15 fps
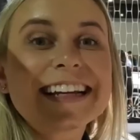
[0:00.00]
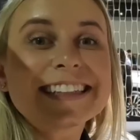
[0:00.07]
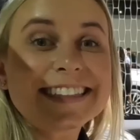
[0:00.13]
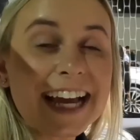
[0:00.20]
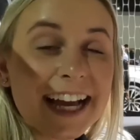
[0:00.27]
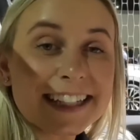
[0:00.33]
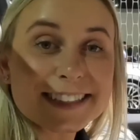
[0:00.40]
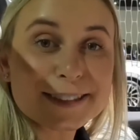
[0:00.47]

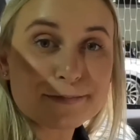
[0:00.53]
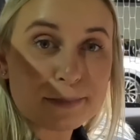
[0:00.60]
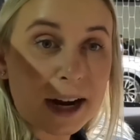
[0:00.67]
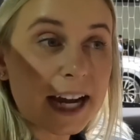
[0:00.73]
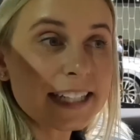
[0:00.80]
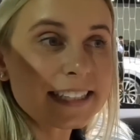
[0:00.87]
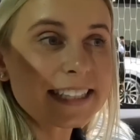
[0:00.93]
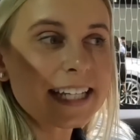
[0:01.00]
Yes,
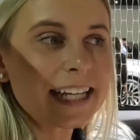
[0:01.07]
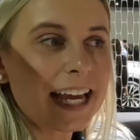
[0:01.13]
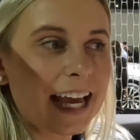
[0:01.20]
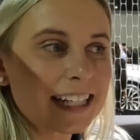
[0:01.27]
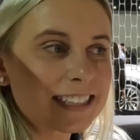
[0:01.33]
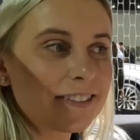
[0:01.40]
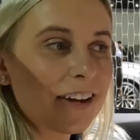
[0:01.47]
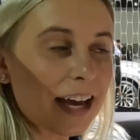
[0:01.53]
pricing
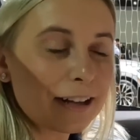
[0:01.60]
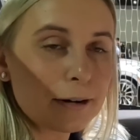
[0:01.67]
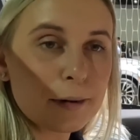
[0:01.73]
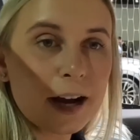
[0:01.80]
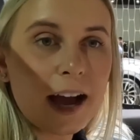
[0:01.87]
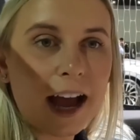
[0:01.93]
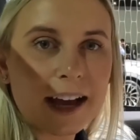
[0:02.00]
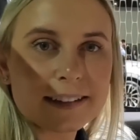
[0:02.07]
is available
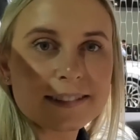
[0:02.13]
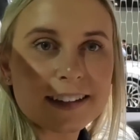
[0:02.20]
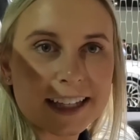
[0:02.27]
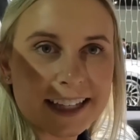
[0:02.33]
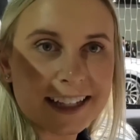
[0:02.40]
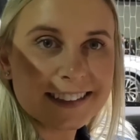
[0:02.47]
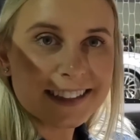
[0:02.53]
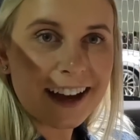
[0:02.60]
on
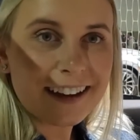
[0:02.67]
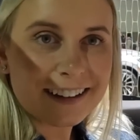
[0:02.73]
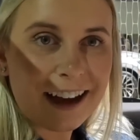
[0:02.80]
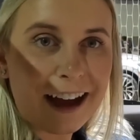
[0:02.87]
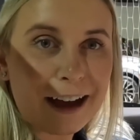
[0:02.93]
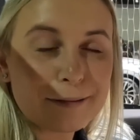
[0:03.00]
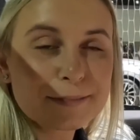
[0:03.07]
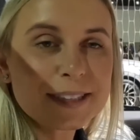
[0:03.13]

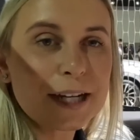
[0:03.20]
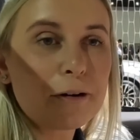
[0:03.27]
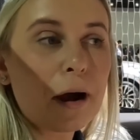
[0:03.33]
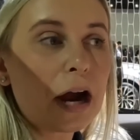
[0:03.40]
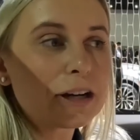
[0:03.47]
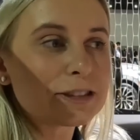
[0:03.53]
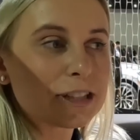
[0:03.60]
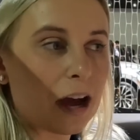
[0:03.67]
Lincoln.com. So
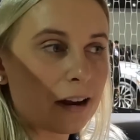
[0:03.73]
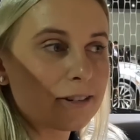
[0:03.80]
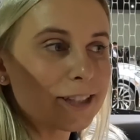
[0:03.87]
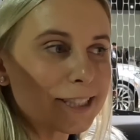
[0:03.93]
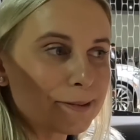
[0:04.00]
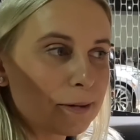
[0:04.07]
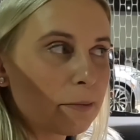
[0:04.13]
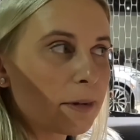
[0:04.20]
our
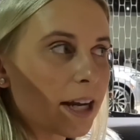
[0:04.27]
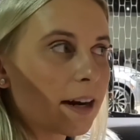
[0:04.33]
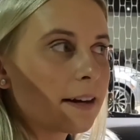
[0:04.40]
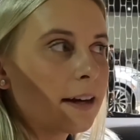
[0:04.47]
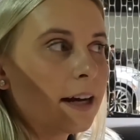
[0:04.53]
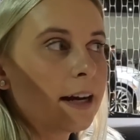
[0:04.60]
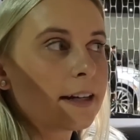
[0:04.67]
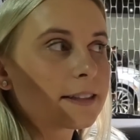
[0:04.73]
Nautilus Premier
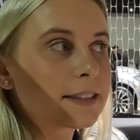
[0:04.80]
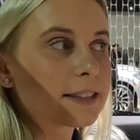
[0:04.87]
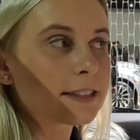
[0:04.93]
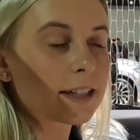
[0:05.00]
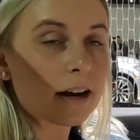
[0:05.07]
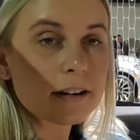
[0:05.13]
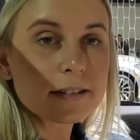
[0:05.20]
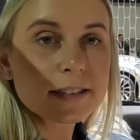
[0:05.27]

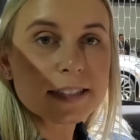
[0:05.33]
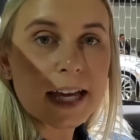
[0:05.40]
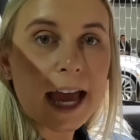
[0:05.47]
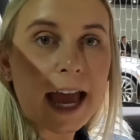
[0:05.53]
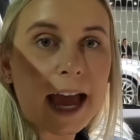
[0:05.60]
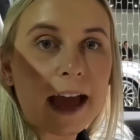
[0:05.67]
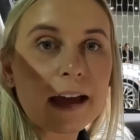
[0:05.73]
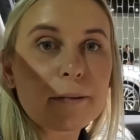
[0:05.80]
starts
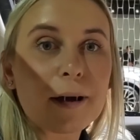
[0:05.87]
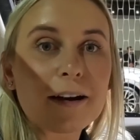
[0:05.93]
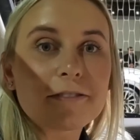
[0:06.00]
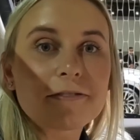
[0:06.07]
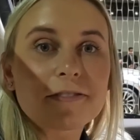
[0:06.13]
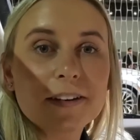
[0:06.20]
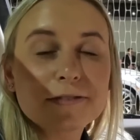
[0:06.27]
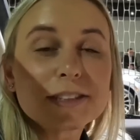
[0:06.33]
at about
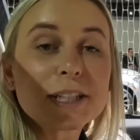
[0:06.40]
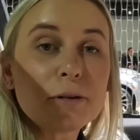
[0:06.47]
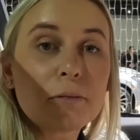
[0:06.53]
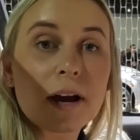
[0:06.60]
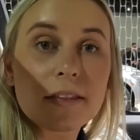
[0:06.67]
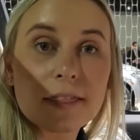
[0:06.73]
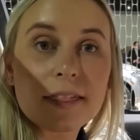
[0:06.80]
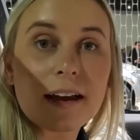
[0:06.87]

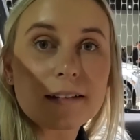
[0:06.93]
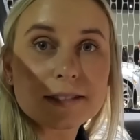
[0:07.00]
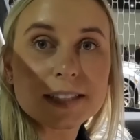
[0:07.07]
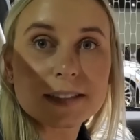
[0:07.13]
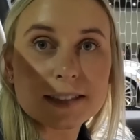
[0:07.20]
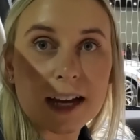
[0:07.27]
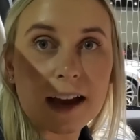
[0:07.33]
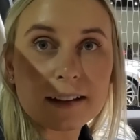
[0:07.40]

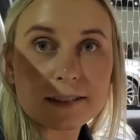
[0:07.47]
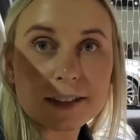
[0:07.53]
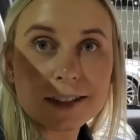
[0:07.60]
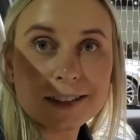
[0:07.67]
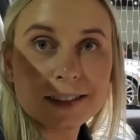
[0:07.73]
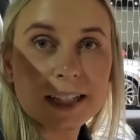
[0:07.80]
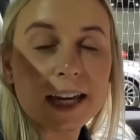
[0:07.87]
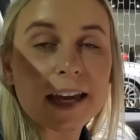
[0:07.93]

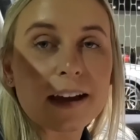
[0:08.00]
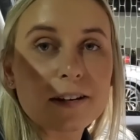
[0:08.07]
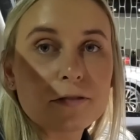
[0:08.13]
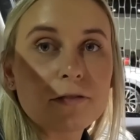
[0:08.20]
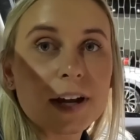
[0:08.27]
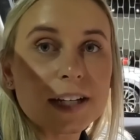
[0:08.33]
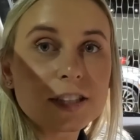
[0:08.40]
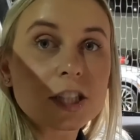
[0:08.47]
$51,000 and
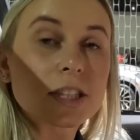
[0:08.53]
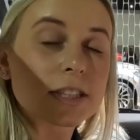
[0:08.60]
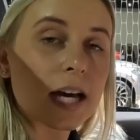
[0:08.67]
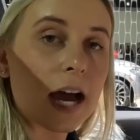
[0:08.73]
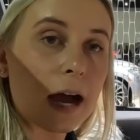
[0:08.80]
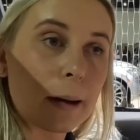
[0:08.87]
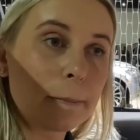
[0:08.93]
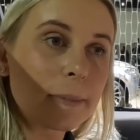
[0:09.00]
ranges
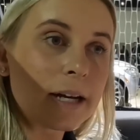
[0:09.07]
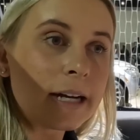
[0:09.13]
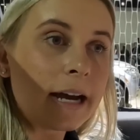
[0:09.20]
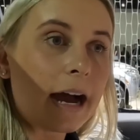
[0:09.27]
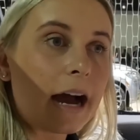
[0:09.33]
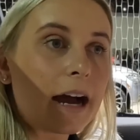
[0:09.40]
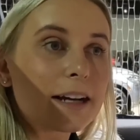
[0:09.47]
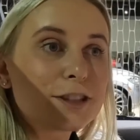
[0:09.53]
up
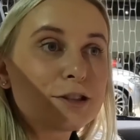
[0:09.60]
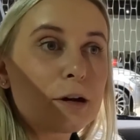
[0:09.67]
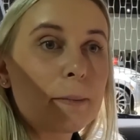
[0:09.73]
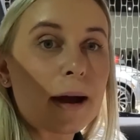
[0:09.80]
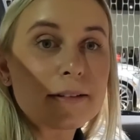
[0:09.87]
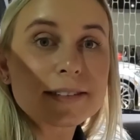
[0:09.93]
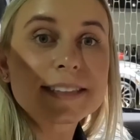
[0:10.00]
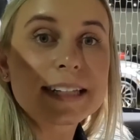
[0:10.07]
to
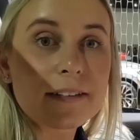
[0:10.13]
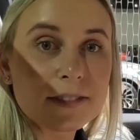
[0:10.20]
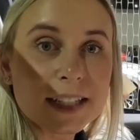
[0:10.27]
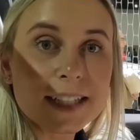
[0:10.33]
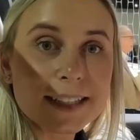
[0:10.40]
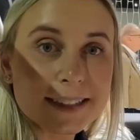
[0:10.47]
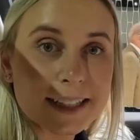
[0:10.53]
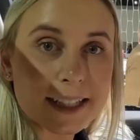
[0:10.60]
about
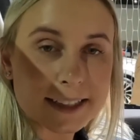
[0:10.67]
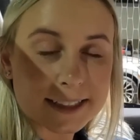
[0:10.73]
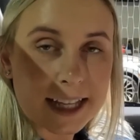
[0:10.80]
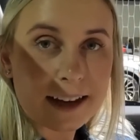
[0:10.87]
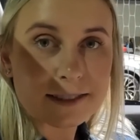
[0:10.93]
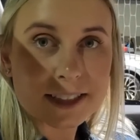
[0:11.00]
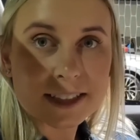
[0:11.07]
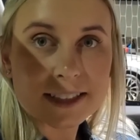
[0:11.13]

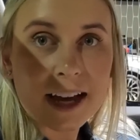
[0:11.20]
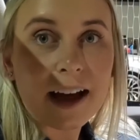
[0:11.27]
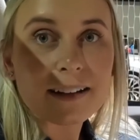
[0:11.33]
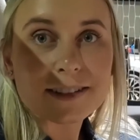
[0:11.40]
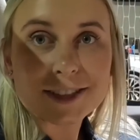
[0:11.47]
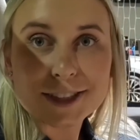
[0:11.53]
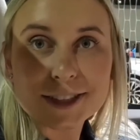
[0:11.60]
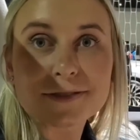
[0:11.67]

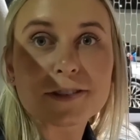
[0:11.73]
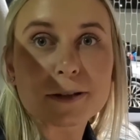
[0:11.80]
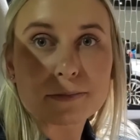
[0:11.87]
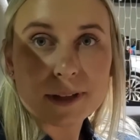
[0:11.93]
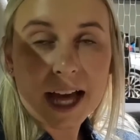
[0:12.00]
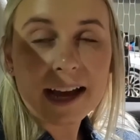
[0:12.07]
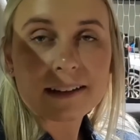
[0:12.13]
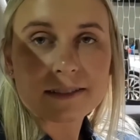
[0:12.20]
$76,000 for
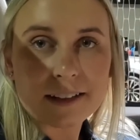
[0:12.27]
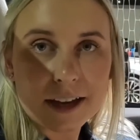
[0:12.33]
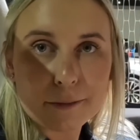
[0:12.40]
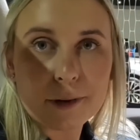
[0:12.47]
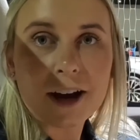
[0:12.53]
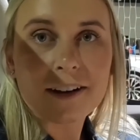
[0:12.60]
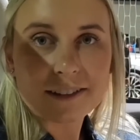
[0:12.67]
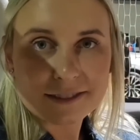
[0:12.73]
Black Label.